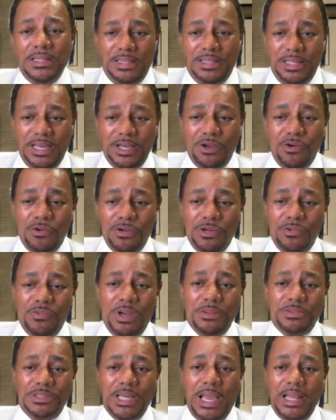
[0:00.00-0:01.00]
then go to the
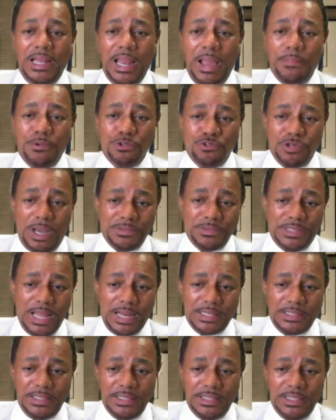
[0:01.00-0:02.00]
website,
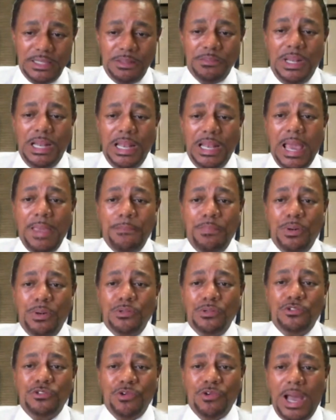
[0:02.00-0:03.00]

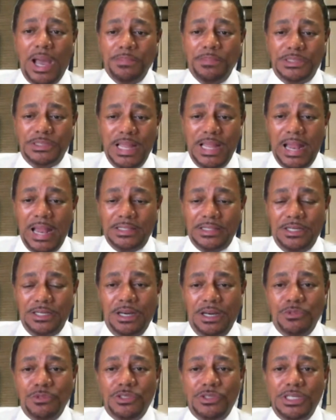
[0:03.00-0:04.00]

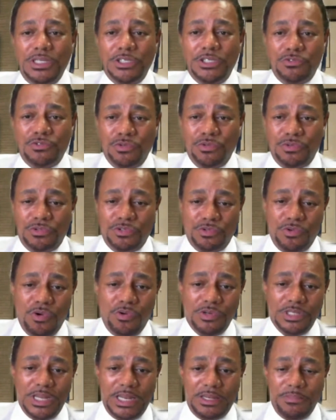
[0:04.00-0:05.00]
lipodrops.com. You see it
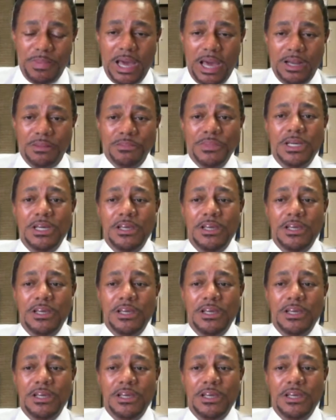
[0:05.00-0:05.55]
scrolling at the bottom.